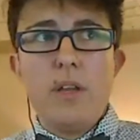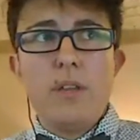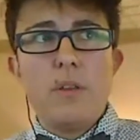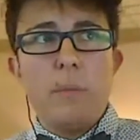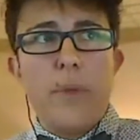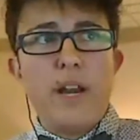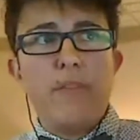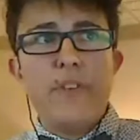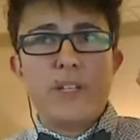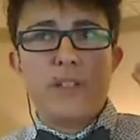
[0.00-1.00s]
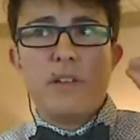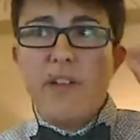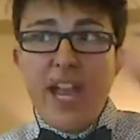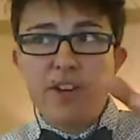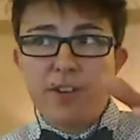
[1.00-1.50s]
the benefits of
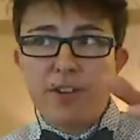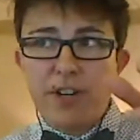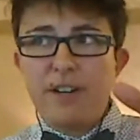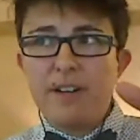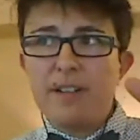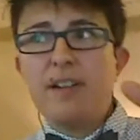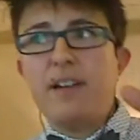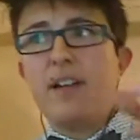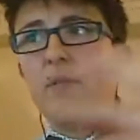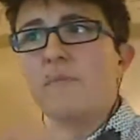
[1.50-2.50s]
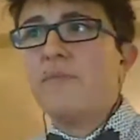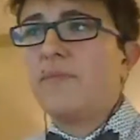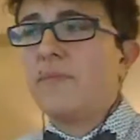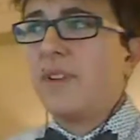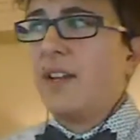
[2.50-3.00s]
Angular
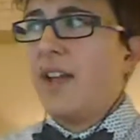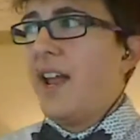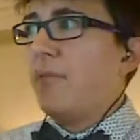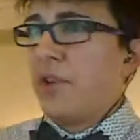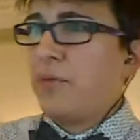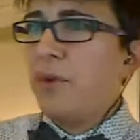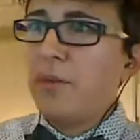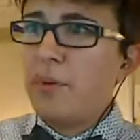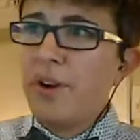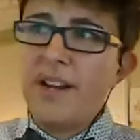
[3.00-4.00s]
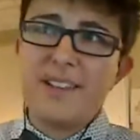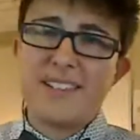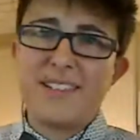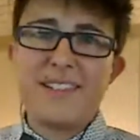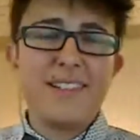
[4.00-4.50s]
with
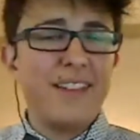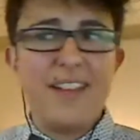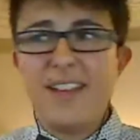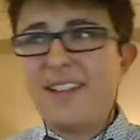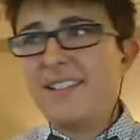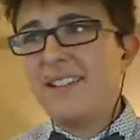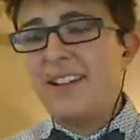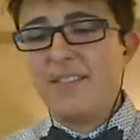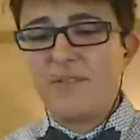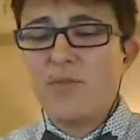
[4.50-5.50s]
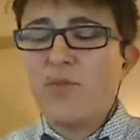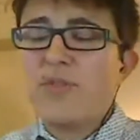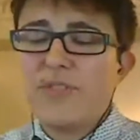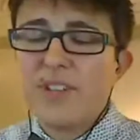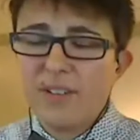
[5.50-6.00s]
WordPress, like
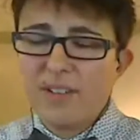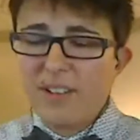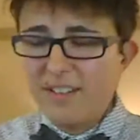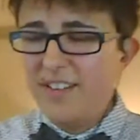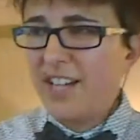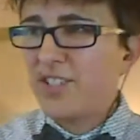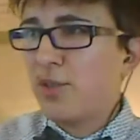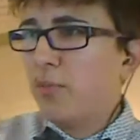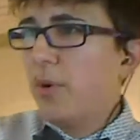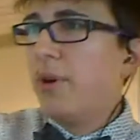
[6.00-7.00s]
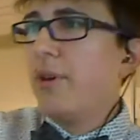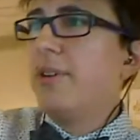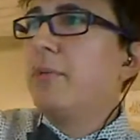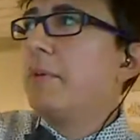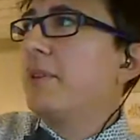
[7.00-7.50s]
next to the
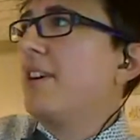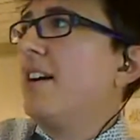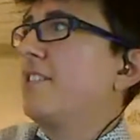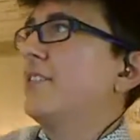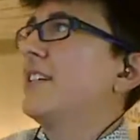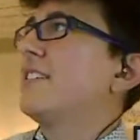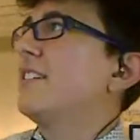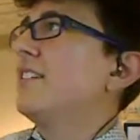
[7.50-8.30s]
world, we will conquer it,